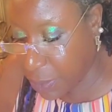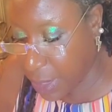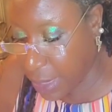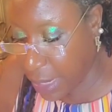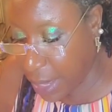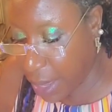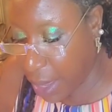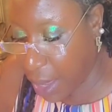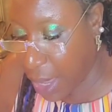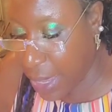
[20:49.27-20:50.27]
one
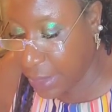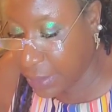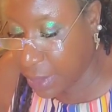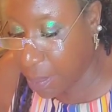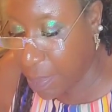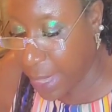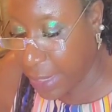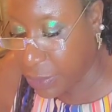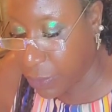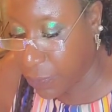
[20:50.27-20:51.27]
is the
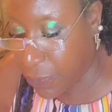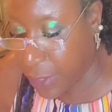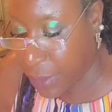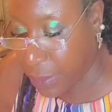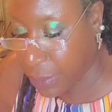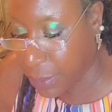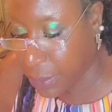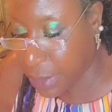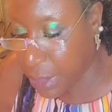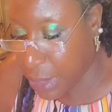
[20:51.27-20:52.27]
basophils.